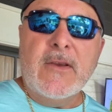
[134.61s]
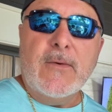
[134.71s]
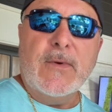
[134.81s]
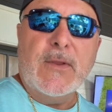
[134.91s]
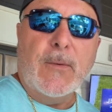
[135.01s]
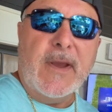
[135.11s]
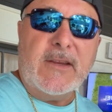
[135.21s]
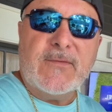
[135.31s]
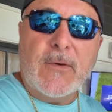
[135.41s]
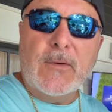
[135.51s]
with the wakes
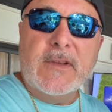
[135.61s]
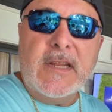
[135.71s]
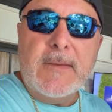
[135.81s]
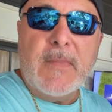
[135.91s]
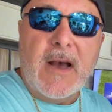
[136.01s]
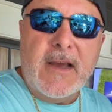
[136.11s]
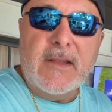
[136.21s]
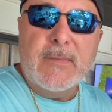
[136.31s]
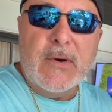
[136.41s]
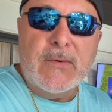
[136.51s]
folding in behind
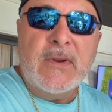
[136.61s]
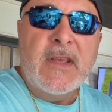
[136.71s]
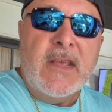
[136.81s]
the boat.